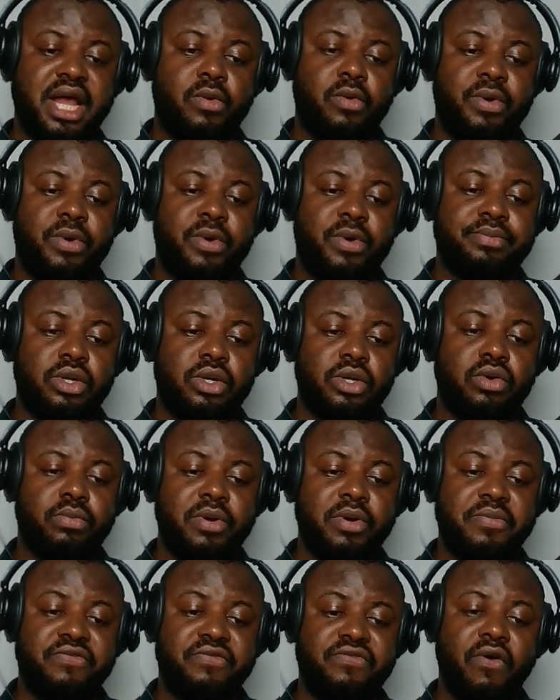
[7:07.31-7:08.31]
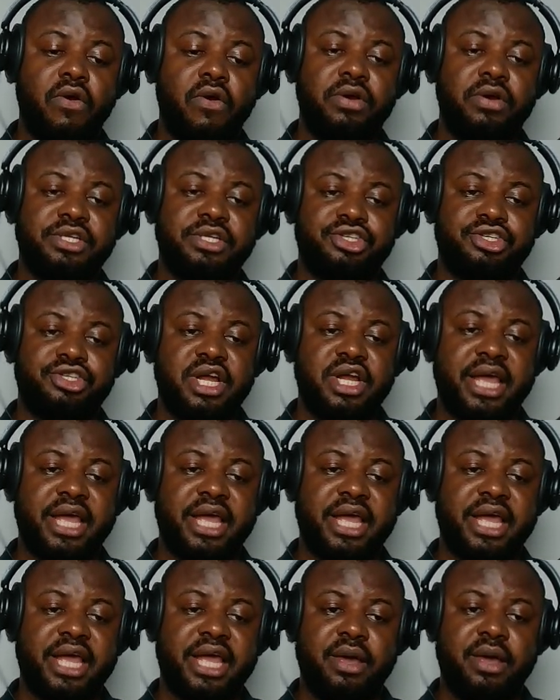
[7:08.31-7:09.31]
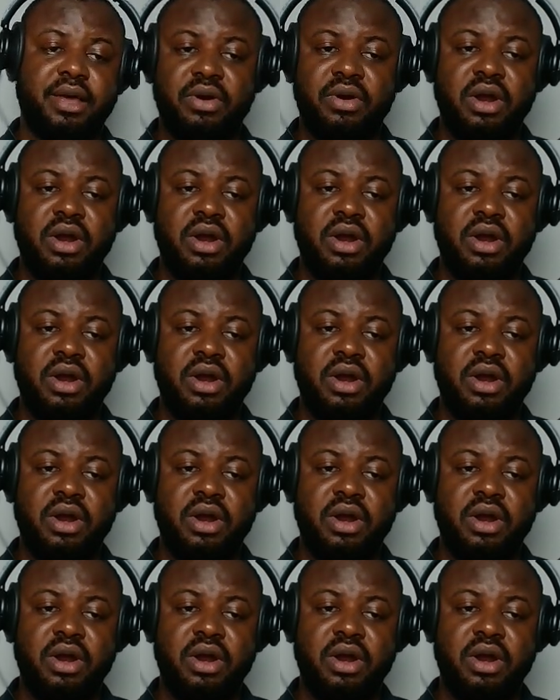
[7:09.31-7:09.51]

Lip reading: went below. But before trigger came up,